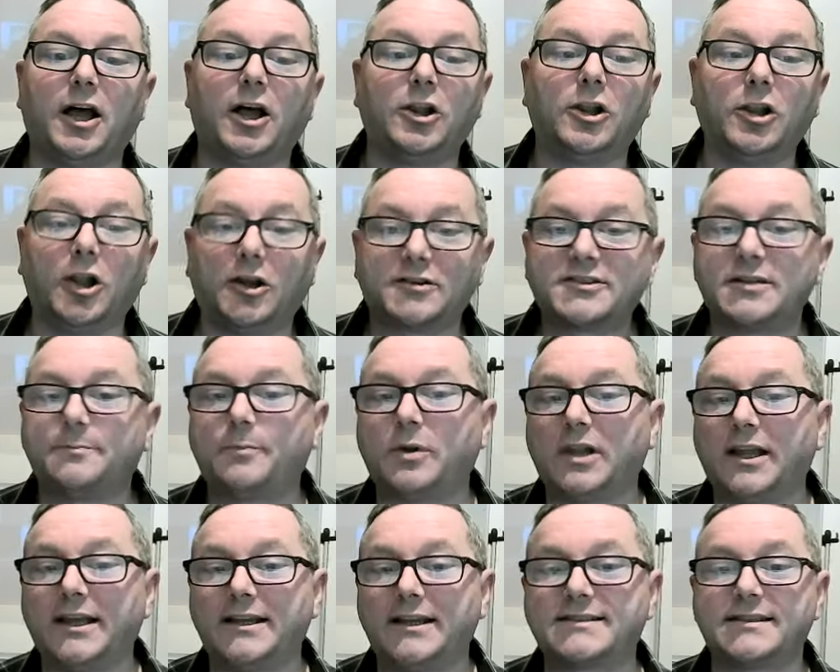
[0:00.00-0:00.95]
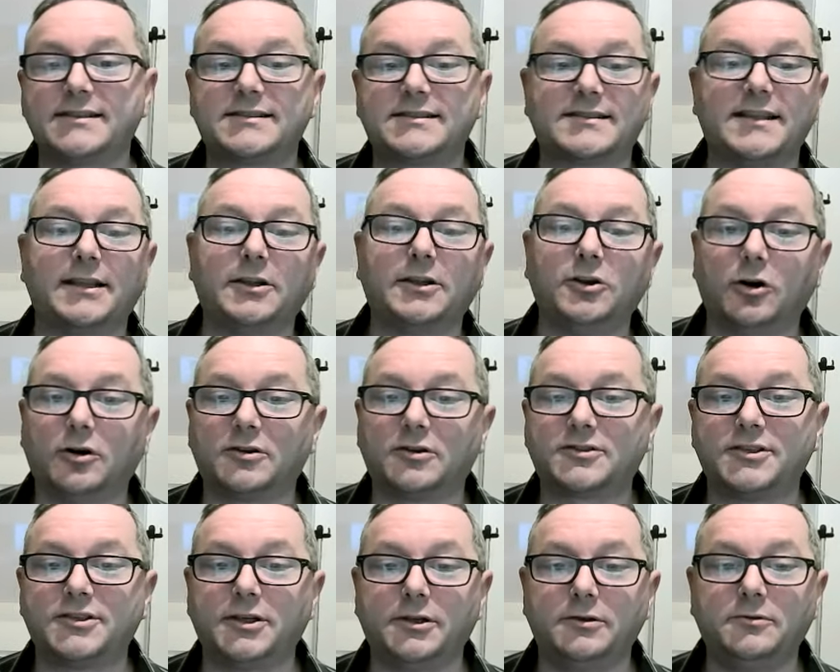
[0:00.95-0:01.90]
a lot of places they
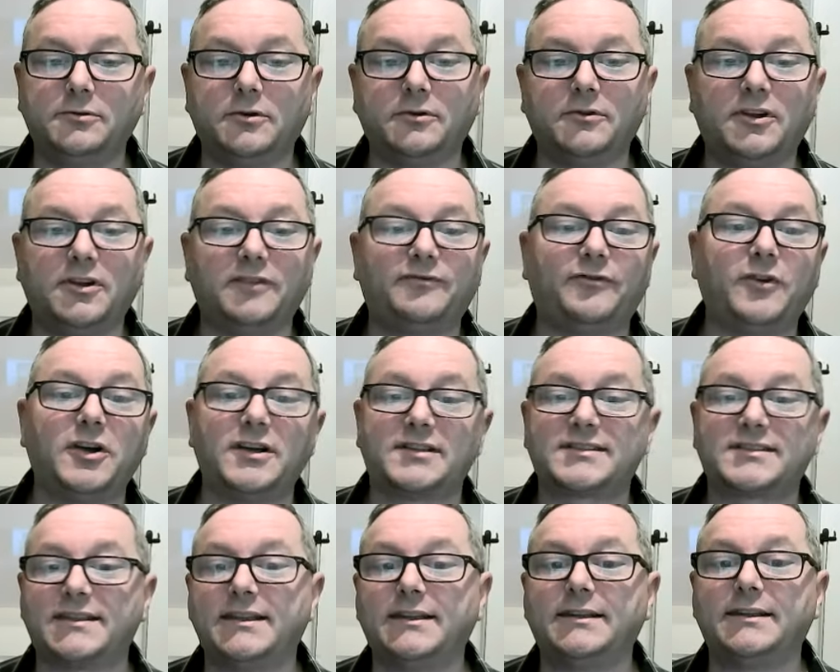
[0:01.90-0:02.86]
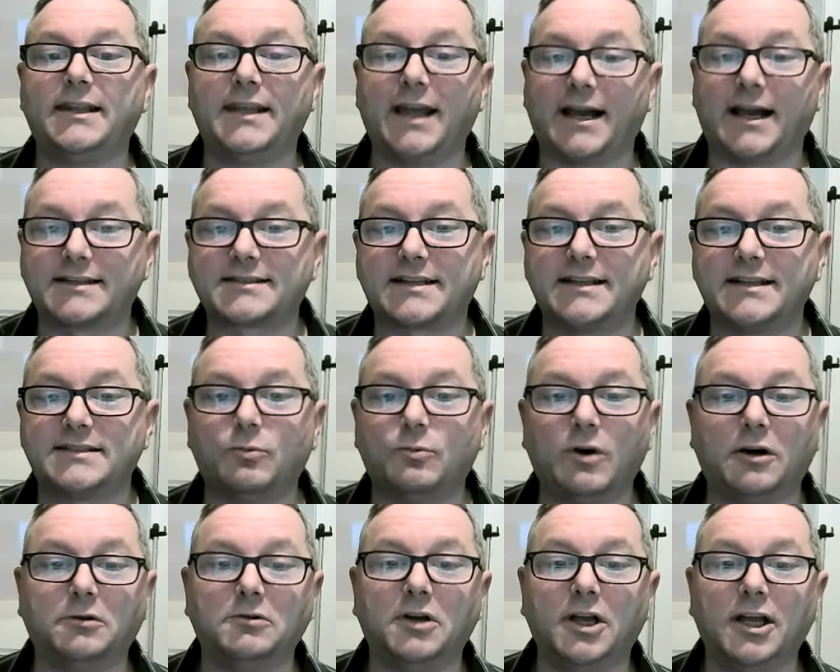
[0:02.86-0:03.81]
go to, the first thing they ask is,
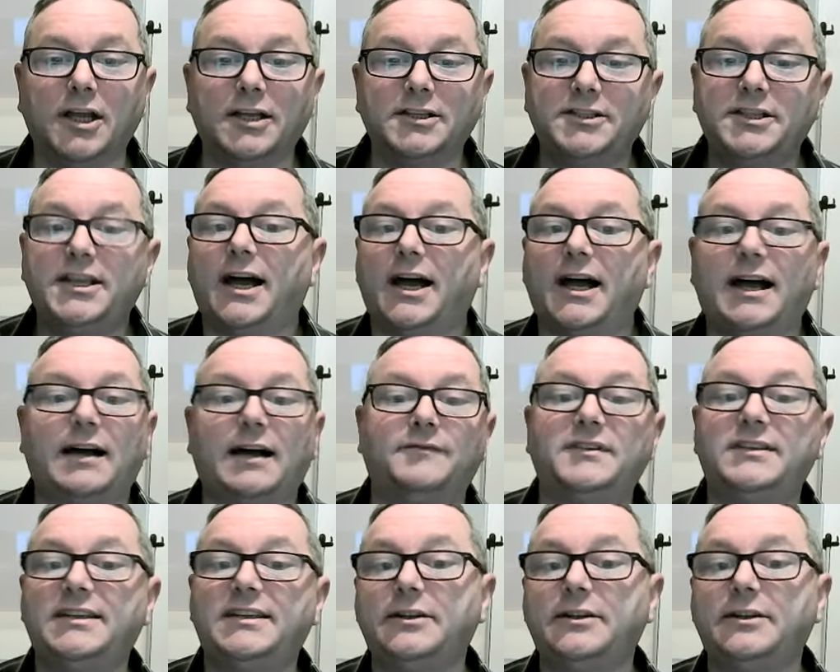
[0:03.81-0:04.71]
well, do you have a